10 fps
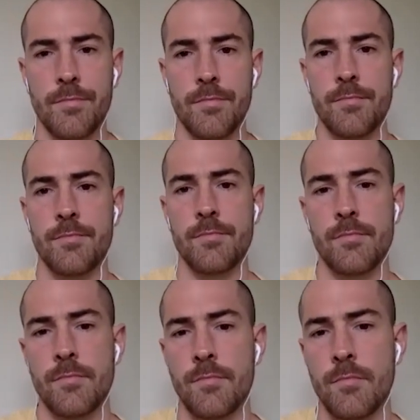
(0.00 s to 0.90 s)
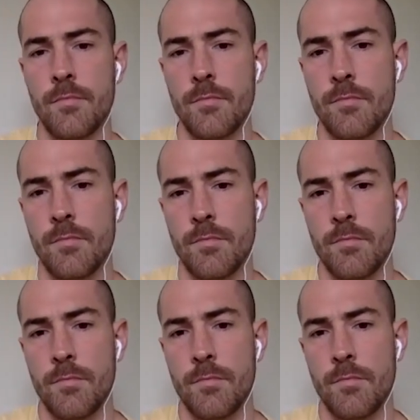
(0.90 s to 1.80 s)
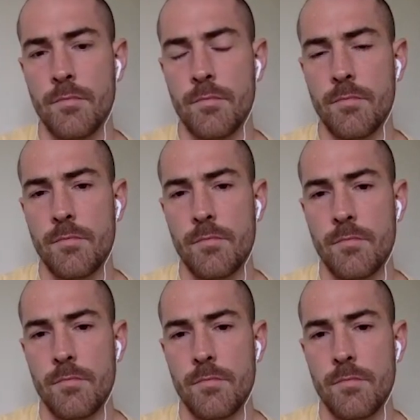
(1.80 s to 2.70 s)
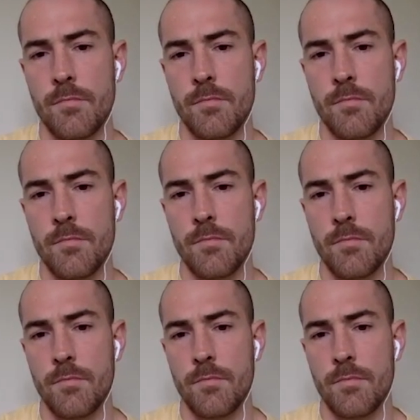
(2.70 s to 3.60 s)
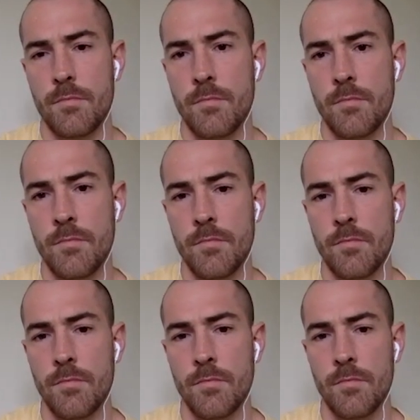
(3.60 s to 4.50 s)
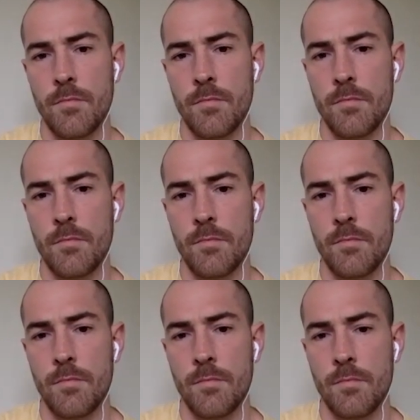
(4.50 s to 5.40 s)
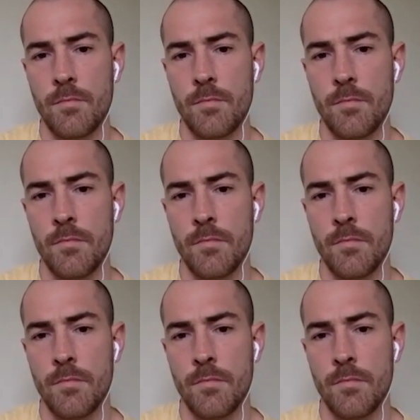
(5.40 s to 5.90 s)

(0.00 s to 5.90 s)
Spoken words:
[no speech]